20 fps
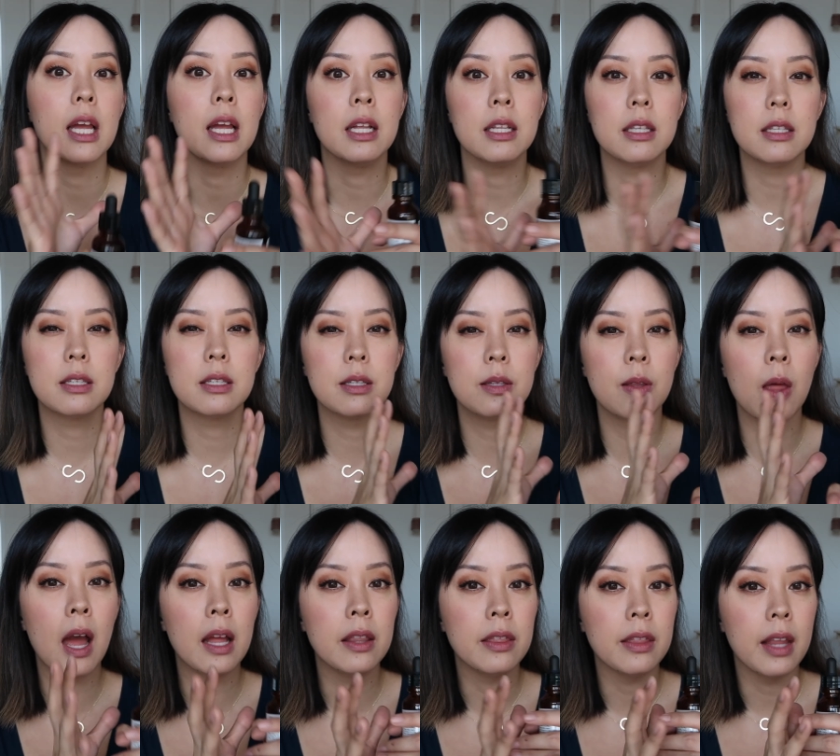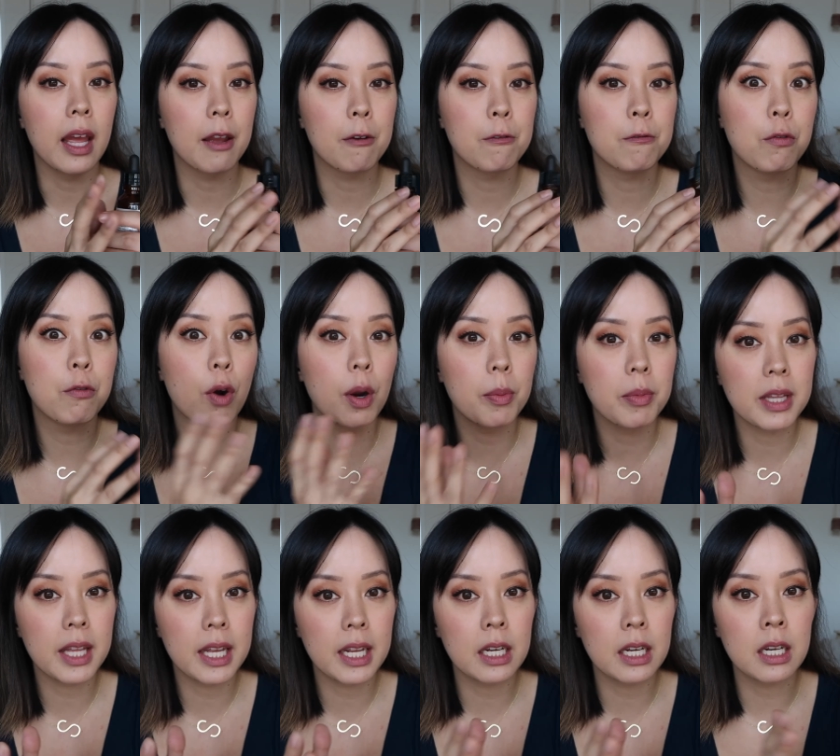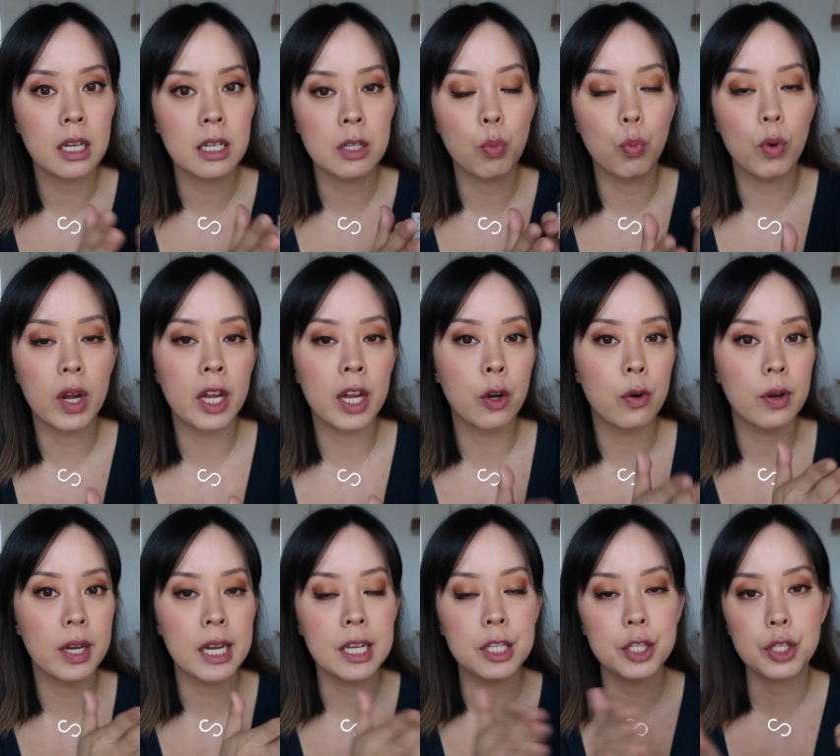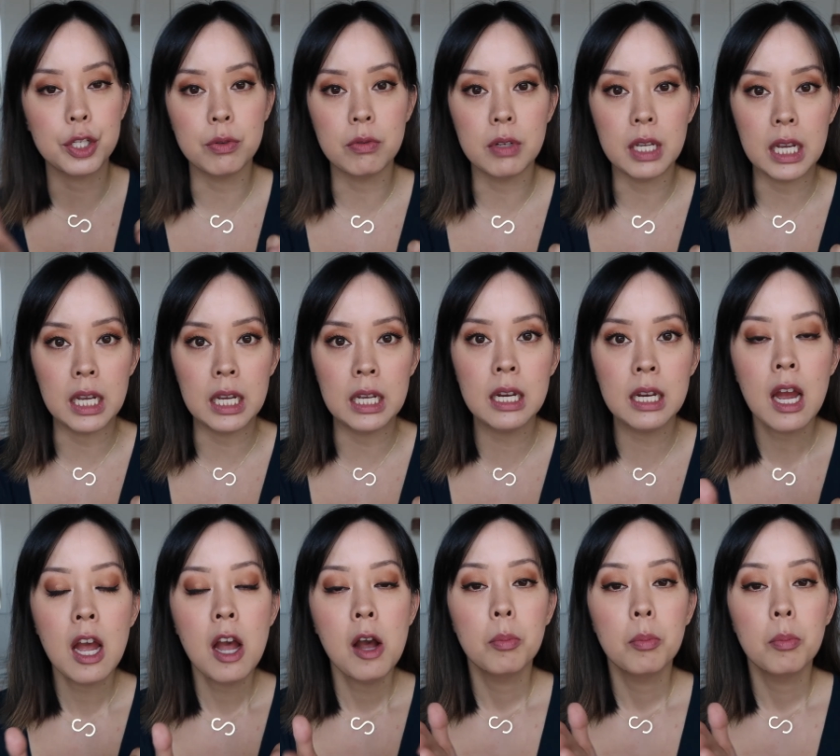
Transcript: it's then like formulated in what ingredients you need.